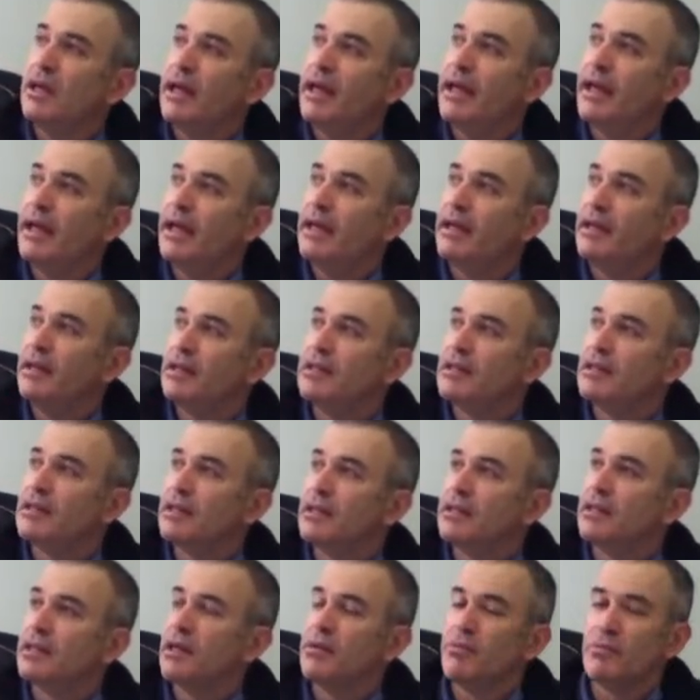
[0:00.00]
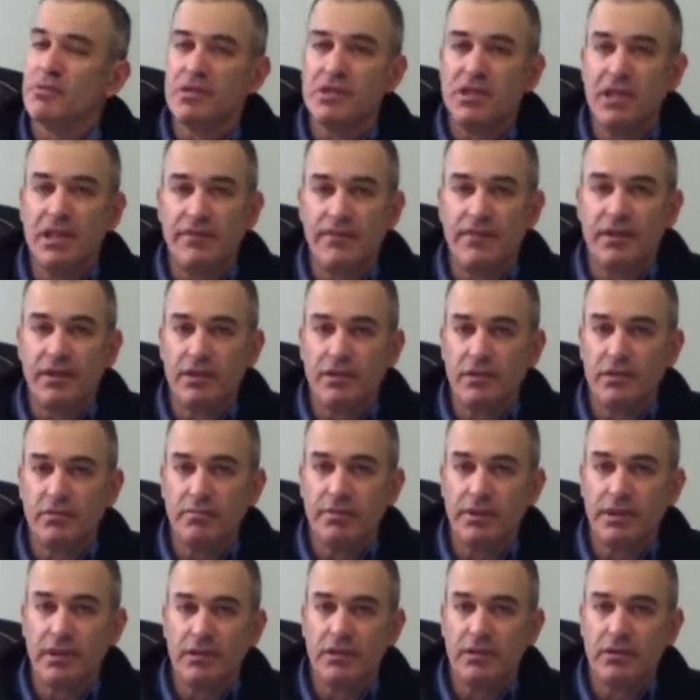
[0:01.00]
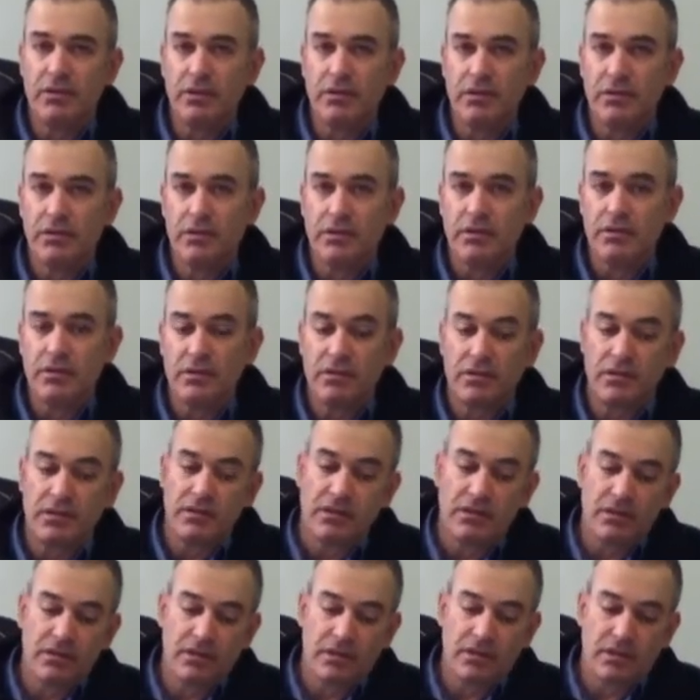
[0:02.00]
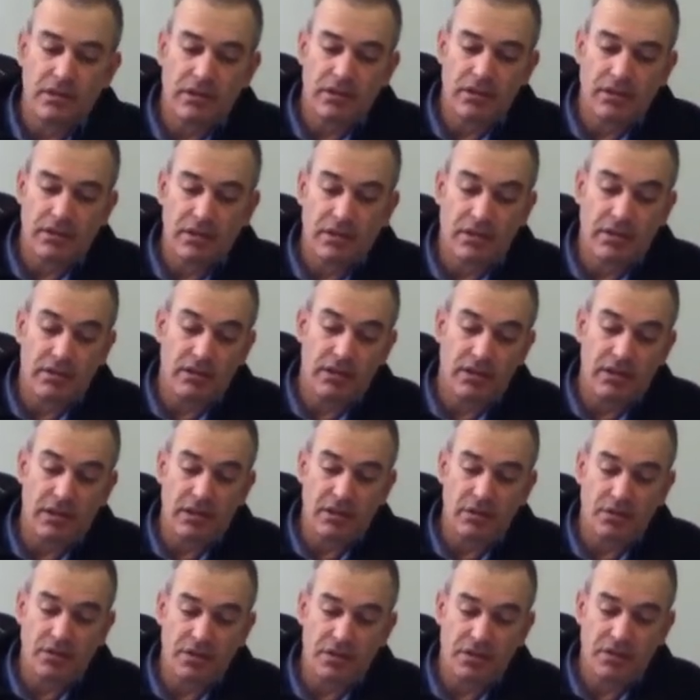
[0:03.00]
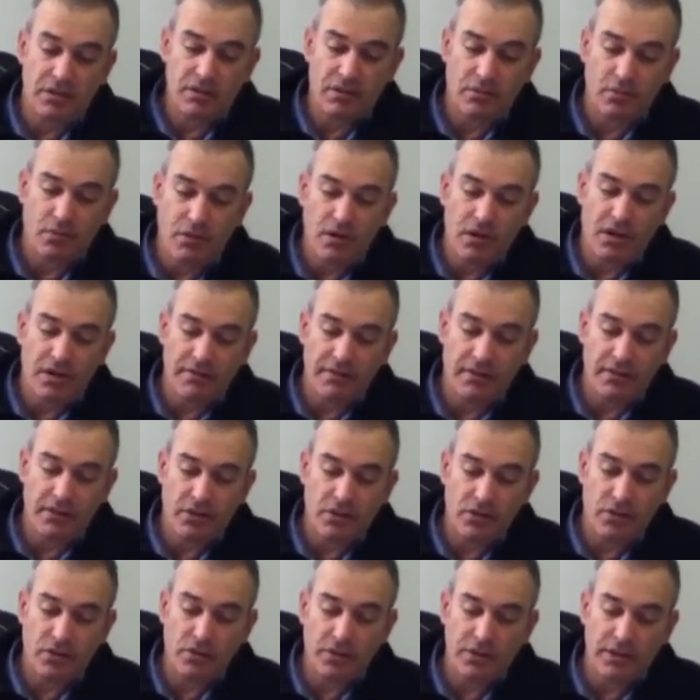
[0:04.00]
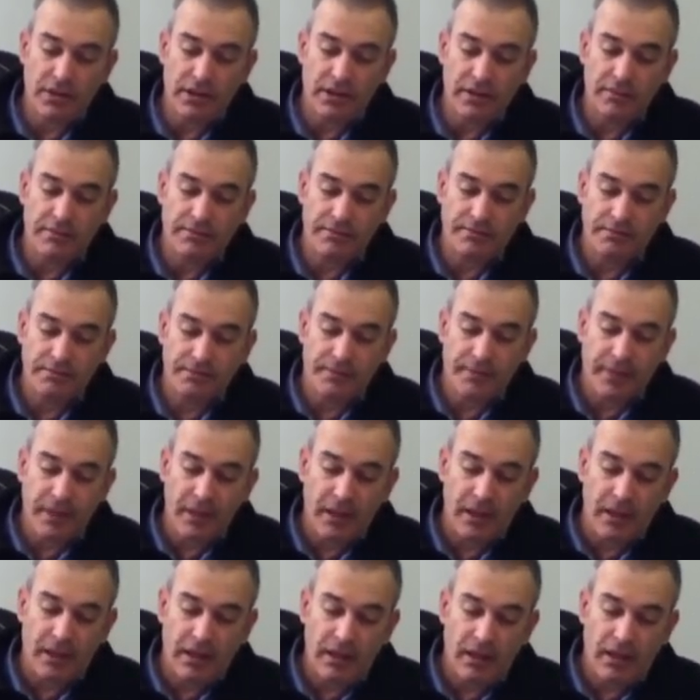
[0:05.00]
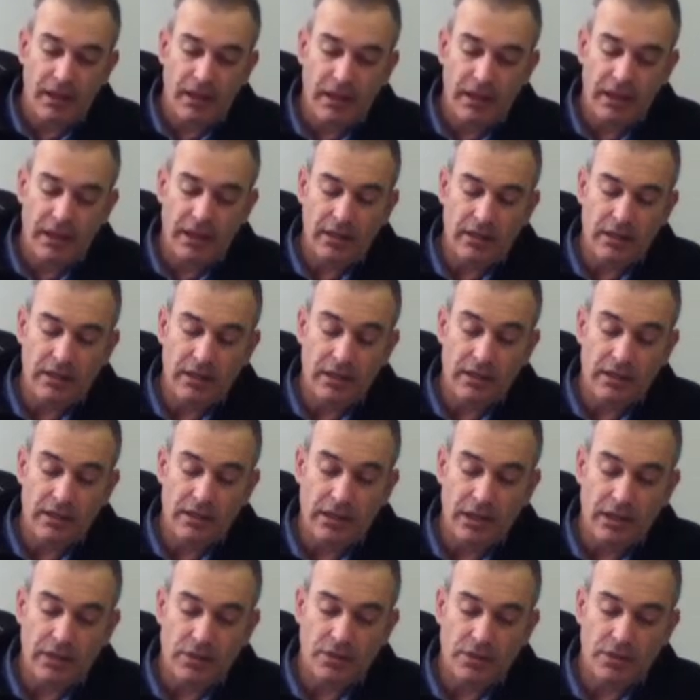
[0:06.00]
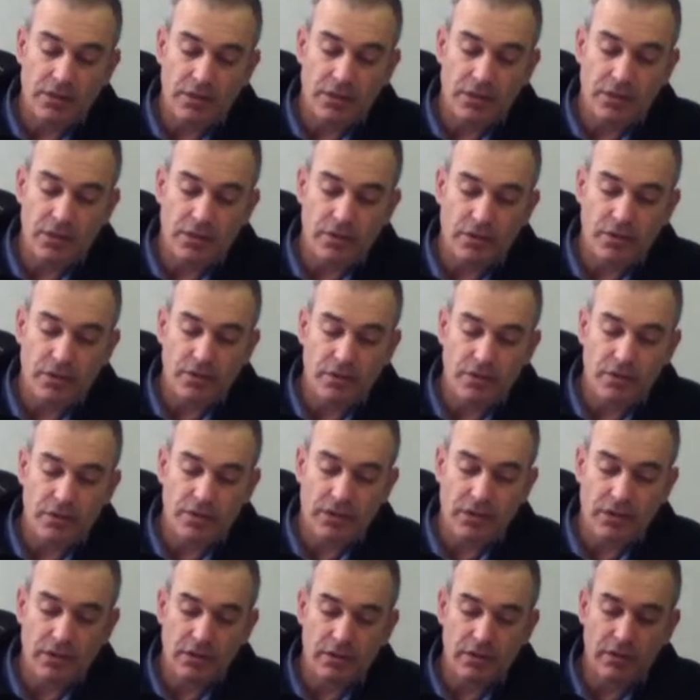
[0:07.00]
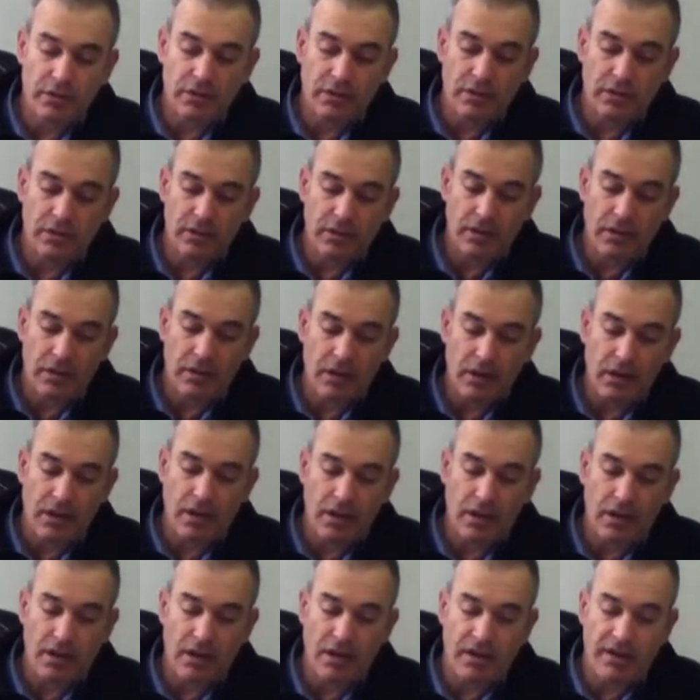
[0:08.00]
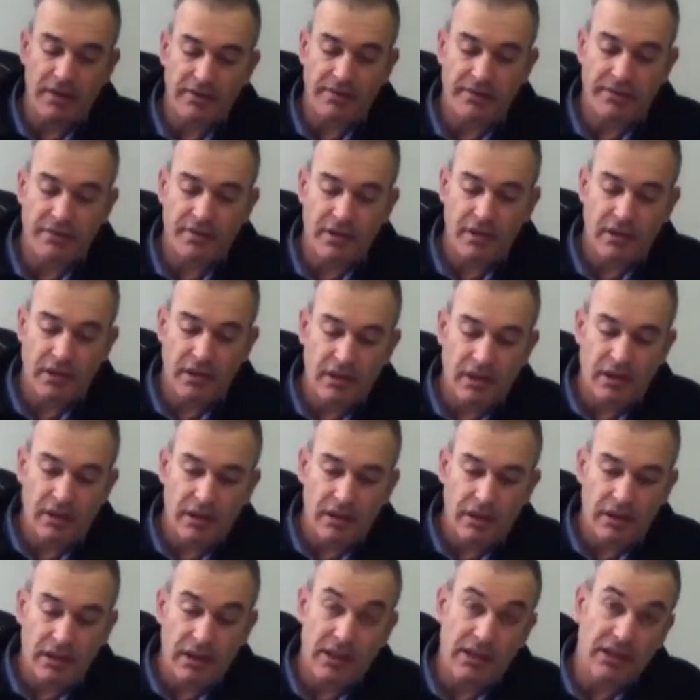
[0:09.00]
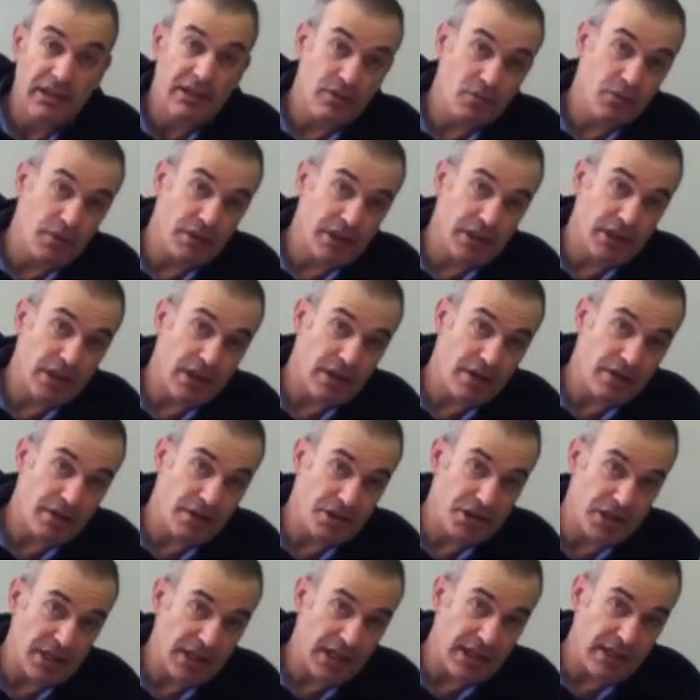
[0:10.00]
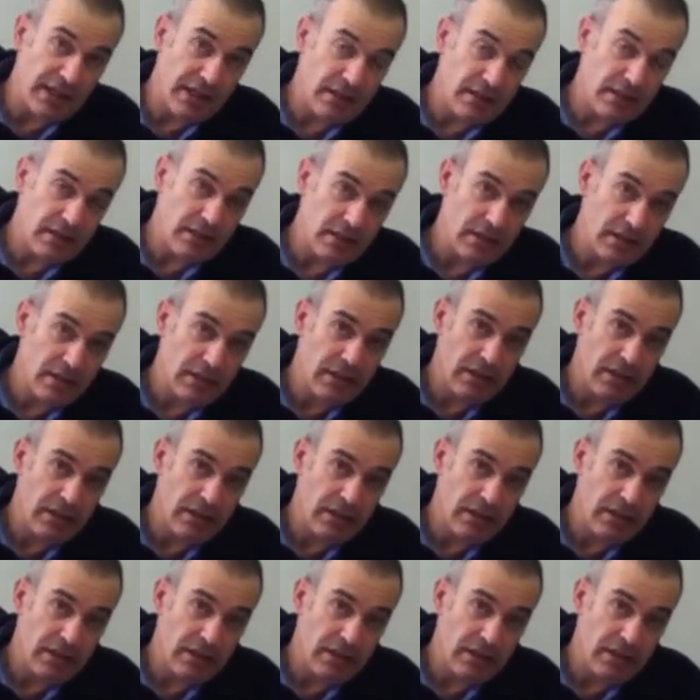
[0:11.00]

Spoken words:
and that was difficult because he killed his wife and daughter. He had a son or two still alive. He didn't want to go to jail.